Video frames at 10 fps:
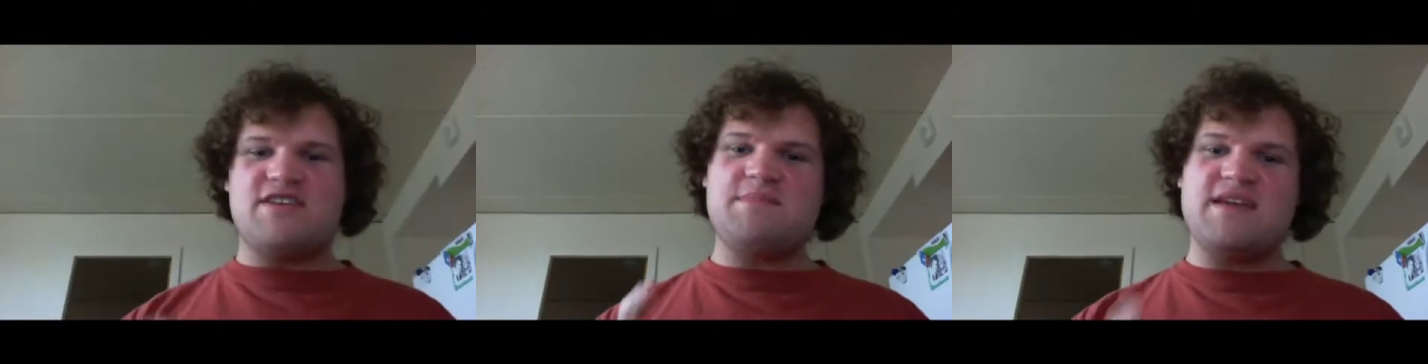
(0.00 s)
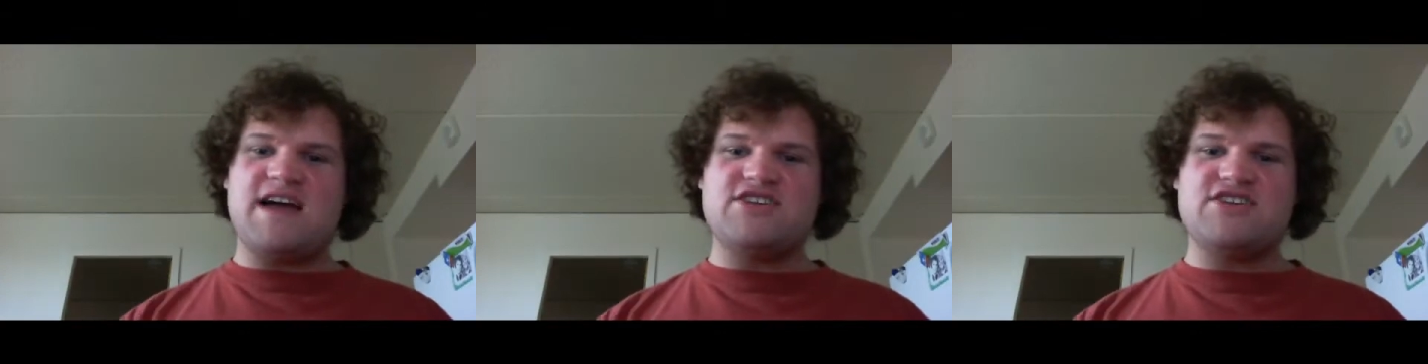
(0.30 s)

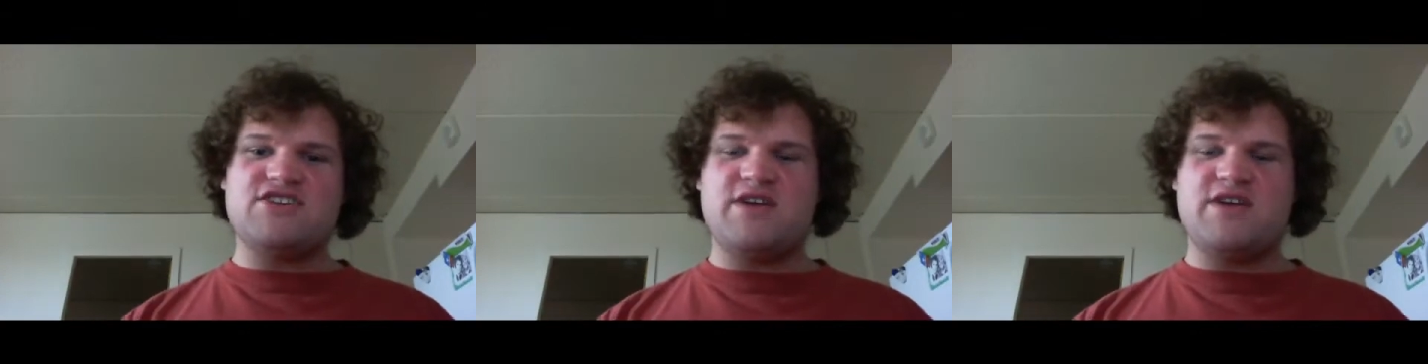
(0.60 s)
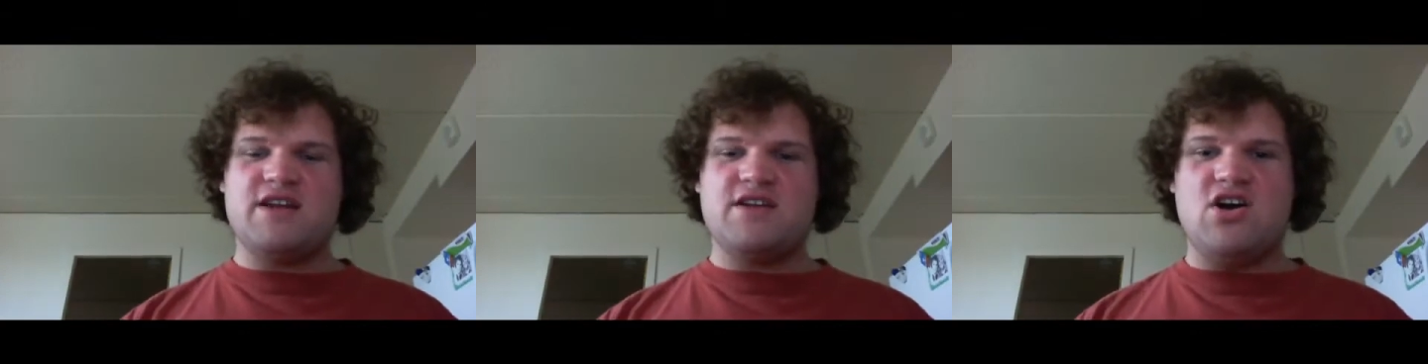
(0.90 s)
something I just
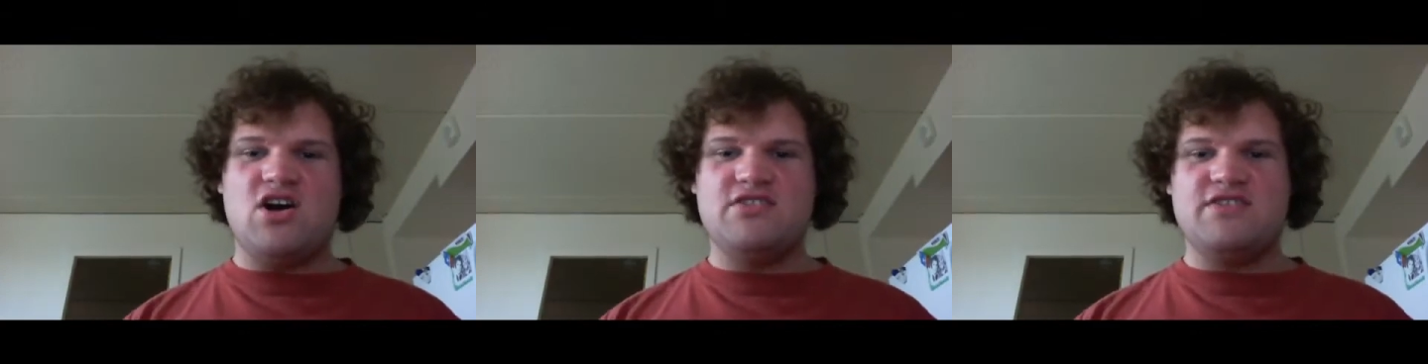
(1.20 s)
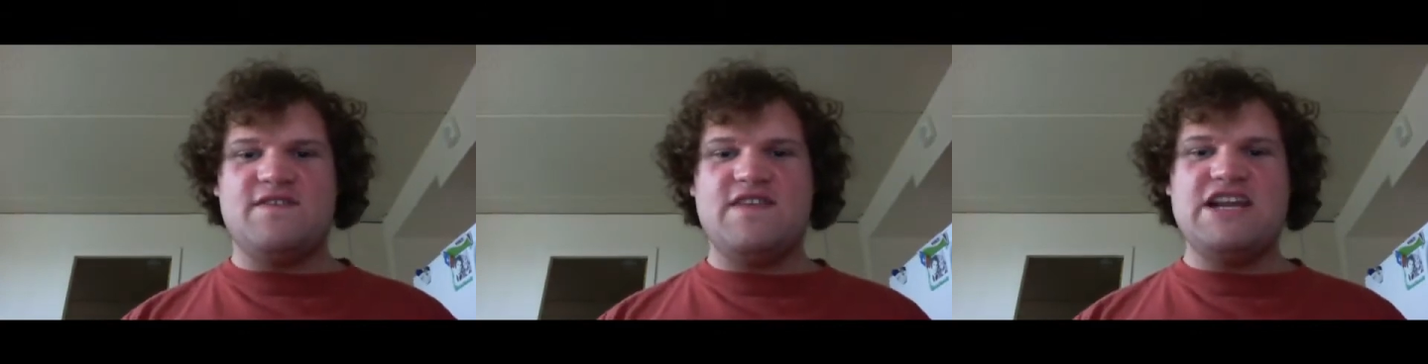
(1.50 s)
created called
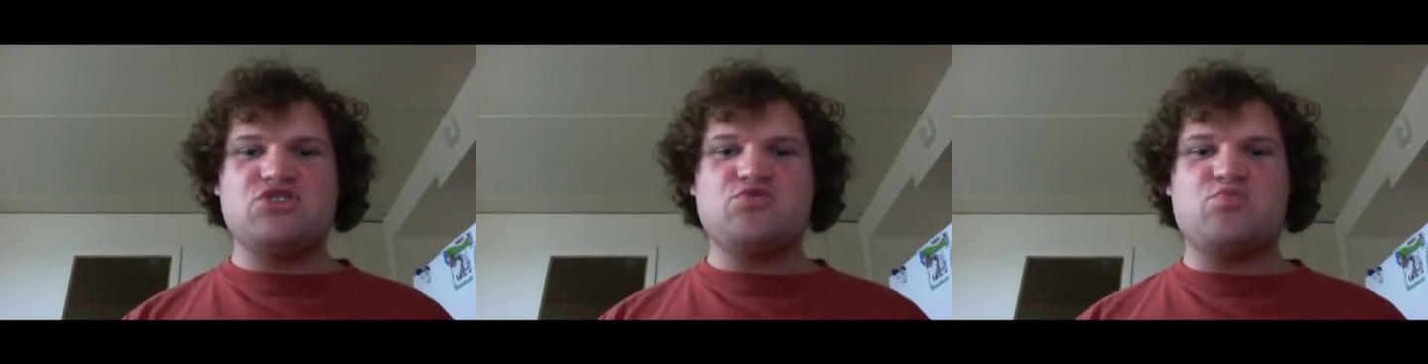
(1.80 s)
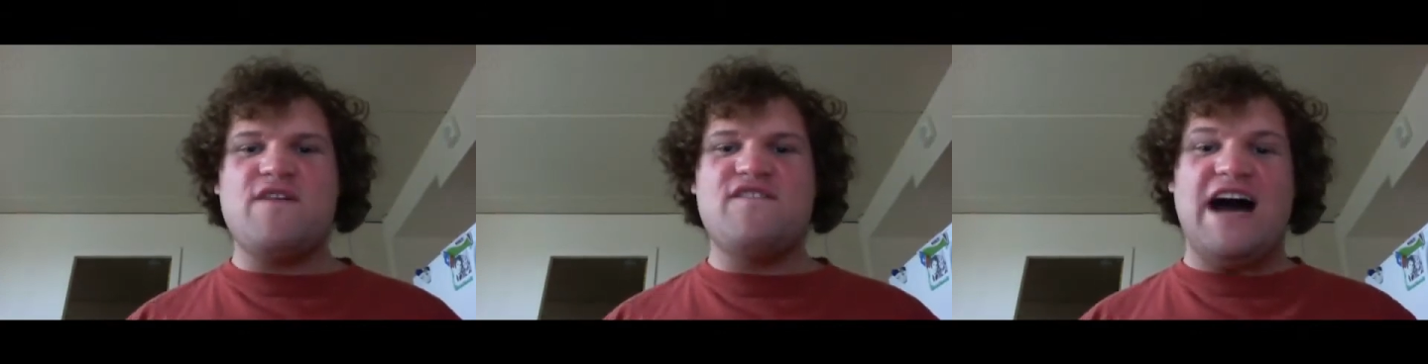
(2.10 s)
the Phoenix
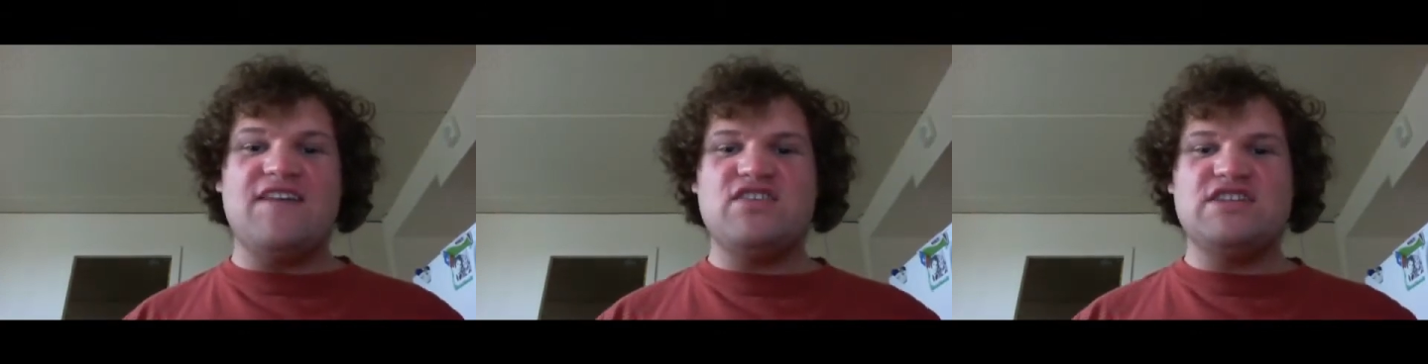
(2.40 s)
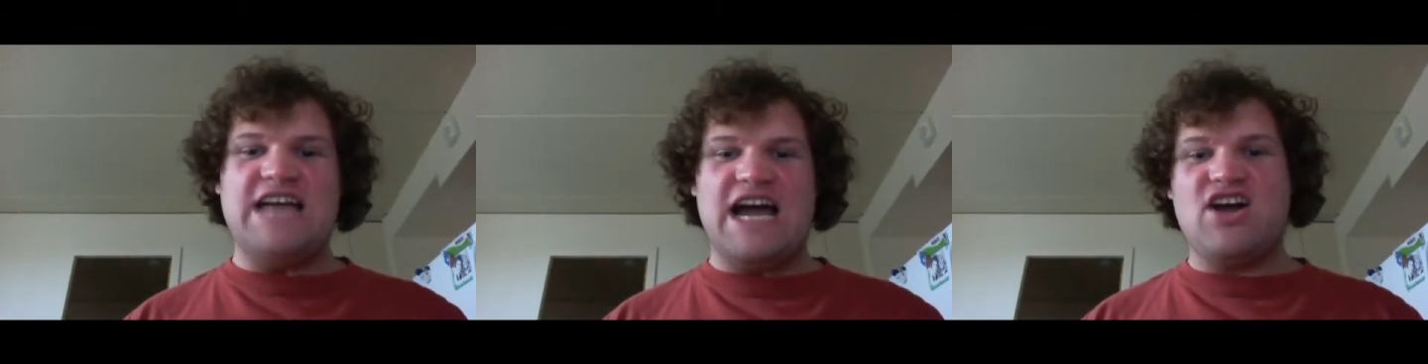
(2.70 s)
Revival
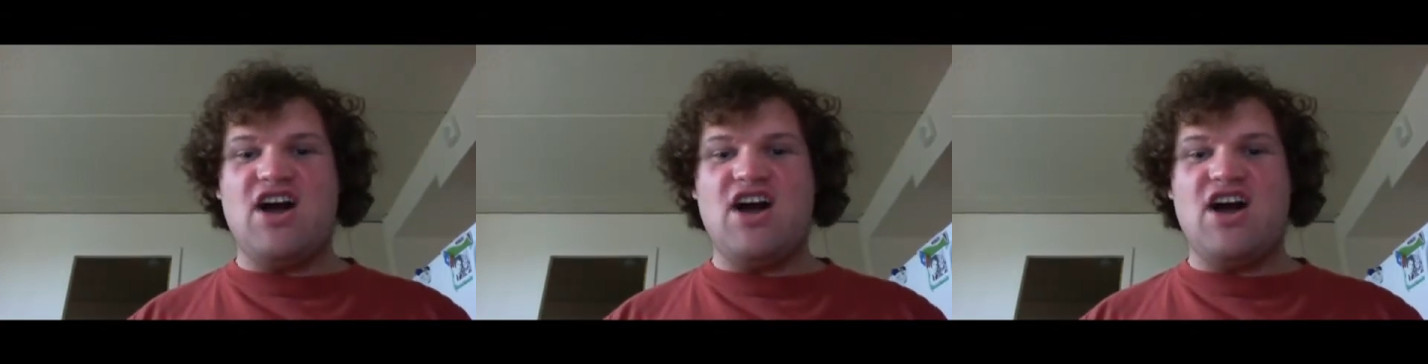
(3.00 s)
deck